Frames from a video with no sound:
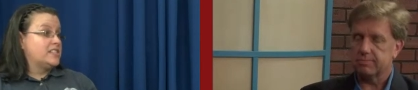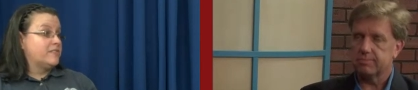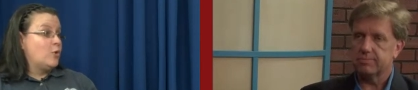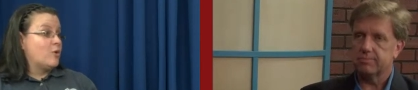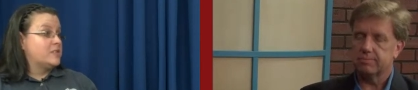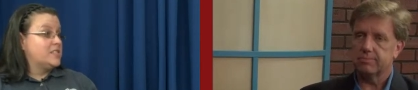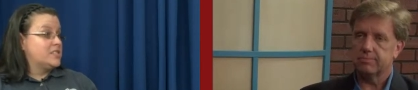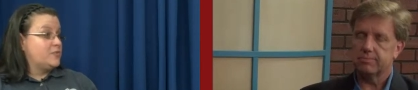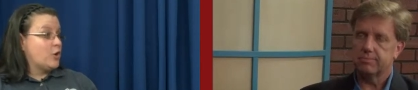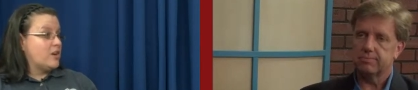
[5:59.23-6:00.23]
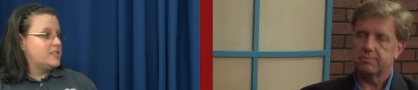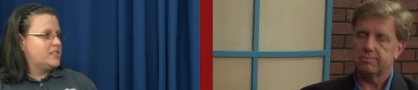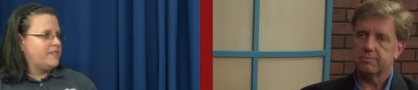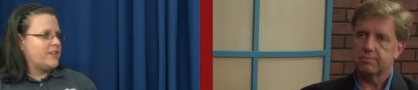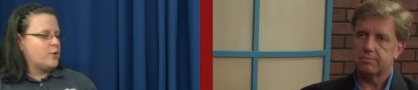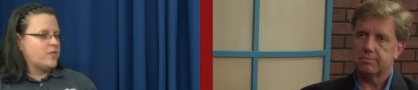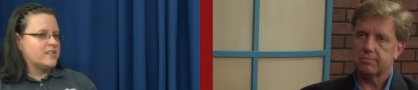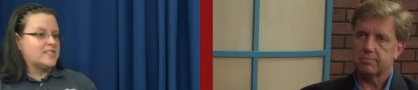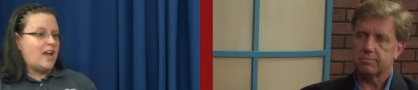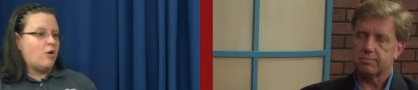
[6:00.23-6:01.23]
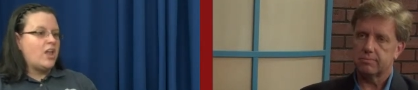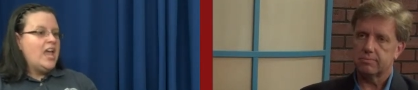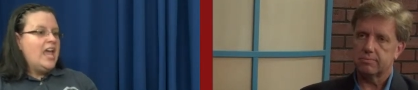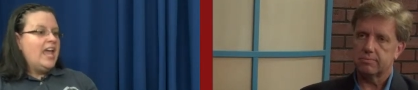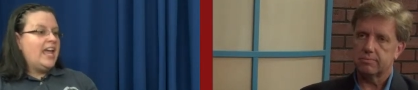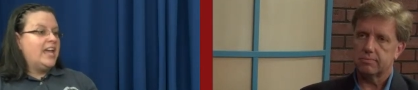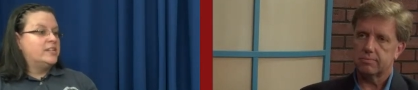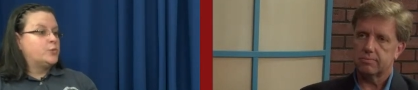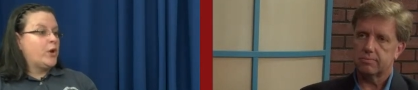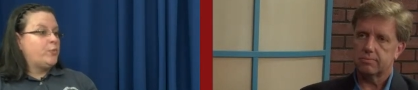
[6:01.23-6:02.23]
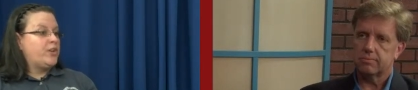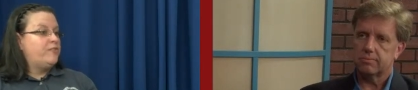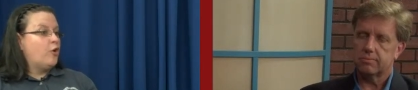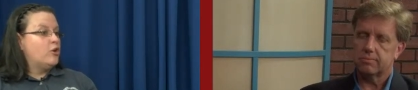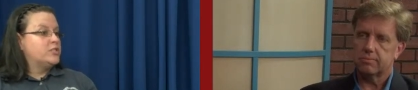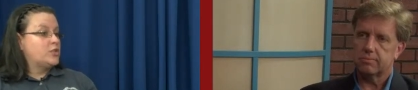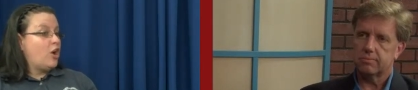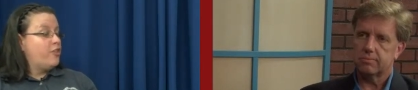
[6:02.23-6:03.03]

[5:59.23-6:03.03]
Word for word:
Speaker 1: of course, is for us to figure this out. And when we saw